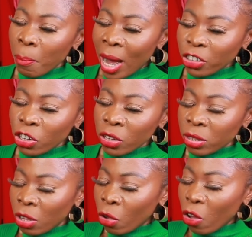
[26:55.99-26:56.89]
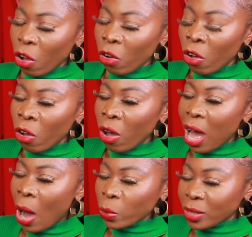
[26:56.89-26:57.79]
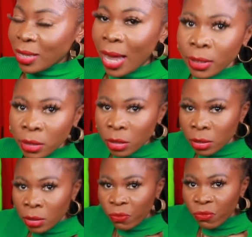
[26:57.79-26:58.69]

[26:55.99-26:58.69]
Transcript: matches the color outside the